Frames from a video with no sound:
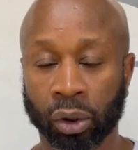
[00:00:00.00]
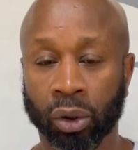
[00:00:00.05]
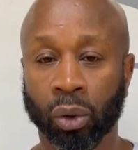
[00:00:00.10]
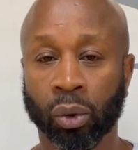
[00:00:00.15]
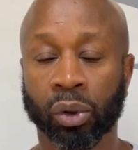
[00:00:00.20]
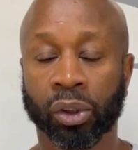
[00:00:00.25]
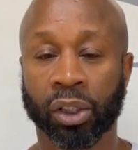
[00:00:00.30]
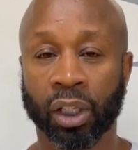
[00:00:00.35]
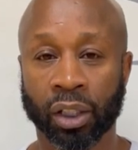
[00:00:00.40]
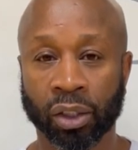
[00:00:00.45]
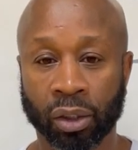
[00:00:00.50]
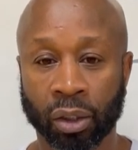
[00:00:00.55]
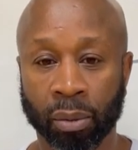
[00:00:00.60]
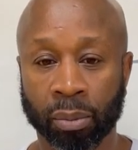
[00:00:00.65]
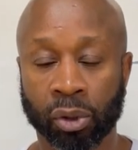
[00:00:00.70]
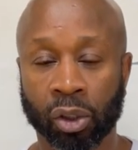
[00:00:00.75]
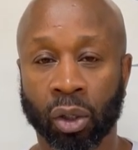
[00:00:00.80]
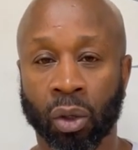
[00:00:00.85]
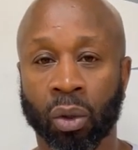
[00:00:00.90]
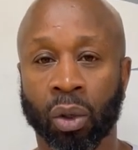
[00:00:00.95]
new system.
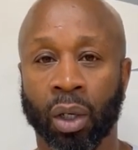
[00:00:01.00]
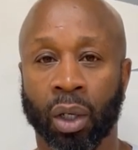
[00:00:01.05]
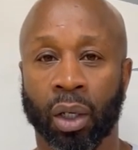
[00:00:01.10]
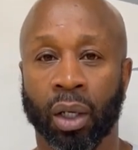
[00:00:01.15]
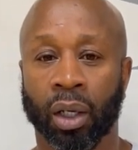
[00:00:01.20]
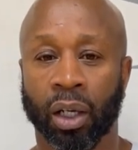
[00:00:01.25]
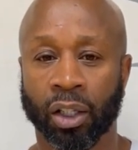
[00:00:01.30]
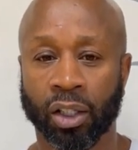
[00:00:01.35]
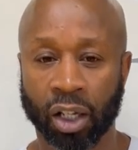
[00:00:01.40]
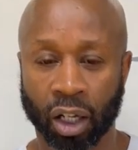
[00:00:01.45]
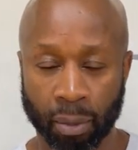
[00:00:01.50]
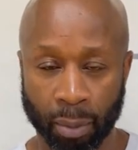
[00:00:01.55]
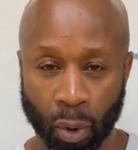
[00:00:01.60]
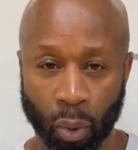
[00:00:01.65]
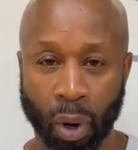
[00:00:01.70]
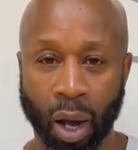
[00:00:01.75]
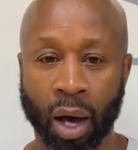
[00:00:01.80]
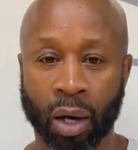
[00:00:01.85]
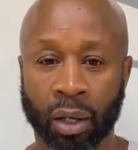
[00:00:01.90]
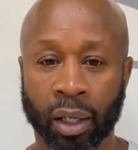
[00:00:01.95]
So it took them a
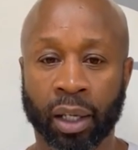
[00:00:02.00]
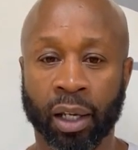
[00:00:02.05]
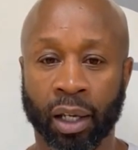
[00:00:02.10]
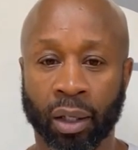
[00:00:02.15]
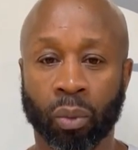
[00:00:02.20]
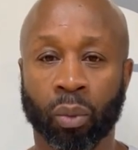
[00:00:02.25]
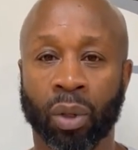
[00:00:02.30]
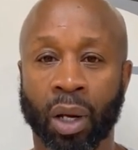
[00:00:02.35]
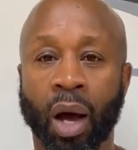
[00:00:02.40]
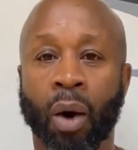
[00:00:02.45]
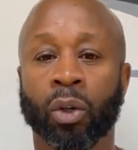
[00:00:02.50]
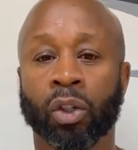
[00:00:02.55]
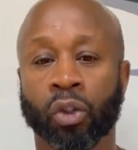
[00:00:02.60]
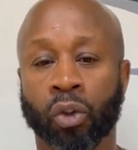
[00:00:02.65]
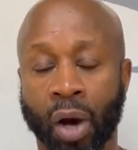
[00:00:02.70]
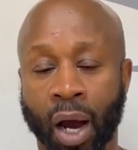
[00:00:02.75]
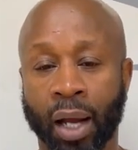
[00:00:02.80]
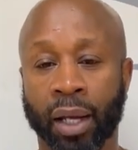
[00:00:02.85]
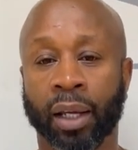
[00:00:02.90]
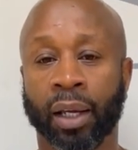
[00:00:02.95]
while to get what I was
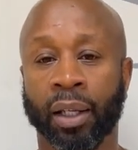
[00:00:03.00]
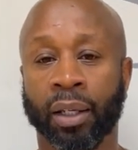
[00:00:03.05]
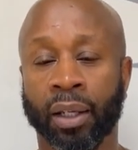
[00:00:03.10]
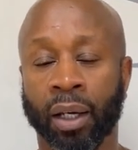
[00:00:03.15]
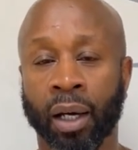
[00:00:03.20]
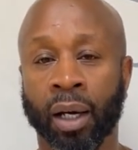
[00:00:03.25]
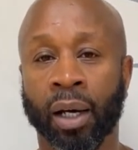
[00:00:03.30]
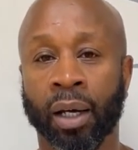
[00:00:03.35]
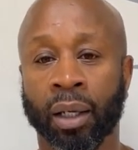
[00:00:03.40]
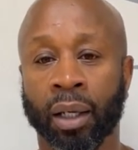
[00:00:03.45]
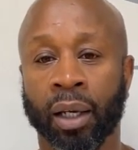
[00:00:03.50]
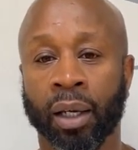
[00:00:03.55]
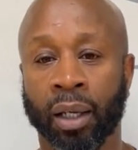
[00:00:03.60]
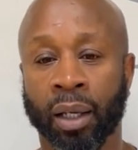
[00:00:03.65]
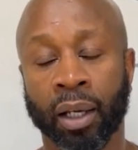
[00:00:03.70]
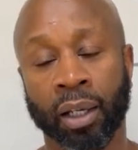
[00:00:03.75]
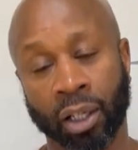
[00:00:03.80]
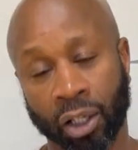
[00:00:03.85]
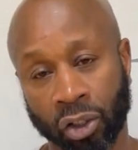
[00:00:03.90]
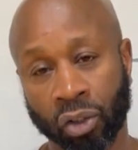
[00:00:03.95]
trying to get done,
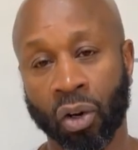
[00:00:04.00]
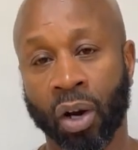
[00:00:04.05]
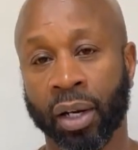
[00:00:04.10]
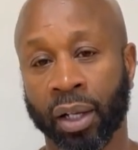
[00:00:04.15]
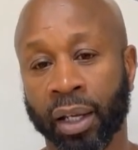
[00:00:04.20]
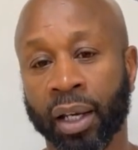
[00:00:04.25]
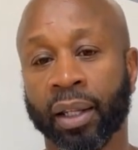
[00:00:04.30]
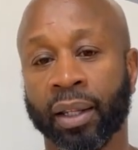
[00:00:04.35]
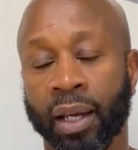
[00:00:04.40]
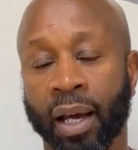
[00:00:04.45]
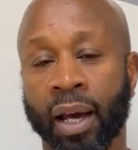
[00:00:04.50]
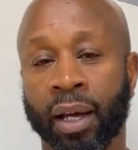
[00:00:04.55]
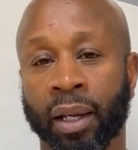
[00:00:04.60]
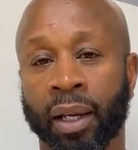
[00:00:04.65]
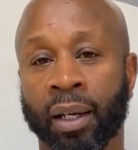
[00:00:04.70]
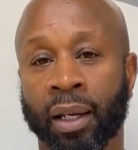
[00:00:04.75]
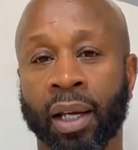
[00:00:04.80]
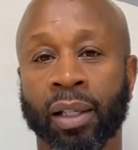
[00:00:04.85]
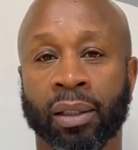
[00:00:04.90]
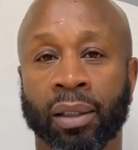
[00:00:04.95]
and they're starting to get that.
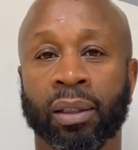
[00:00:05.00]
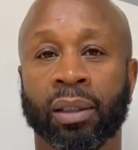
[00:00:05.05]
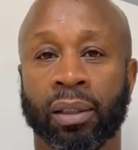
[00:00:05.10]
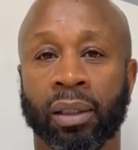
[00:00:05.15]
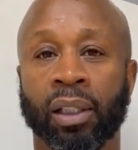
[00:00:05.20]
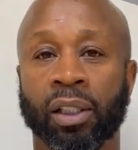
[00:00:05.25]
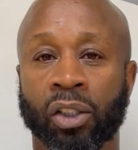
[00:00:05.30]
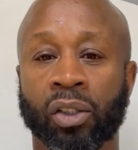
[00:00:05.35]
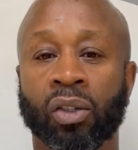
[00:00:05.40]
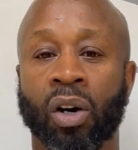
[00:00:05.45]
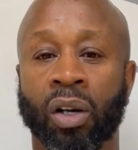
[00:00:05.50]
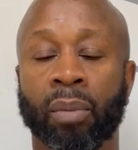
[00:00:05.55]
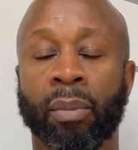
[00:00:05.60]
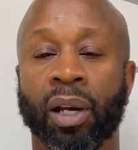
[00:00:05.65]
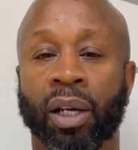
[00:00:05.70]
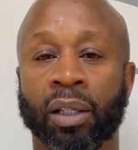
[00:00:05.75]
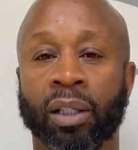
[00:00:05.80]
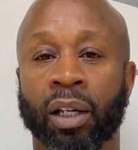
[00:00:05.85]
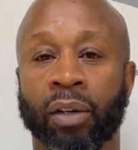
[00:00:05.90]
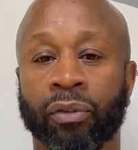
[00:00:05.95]
And it's starting to
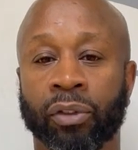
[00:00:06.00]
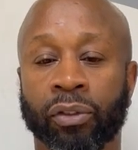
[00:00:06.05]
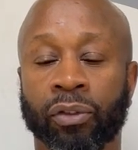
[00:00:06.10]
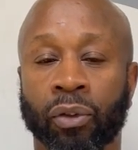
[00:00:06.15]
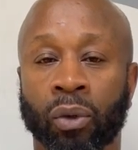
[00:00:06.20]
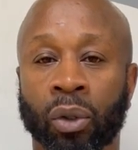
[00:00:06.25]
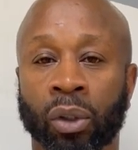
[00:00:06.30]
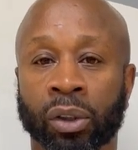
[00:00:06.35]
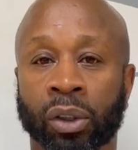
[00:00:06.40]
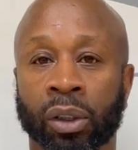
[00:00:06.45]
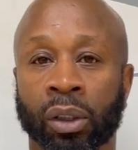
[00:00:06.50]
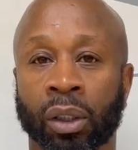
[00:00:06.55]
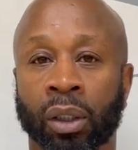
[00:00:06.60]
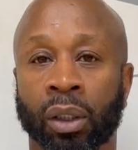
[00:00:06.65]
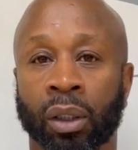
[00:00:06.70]
make a difference for us.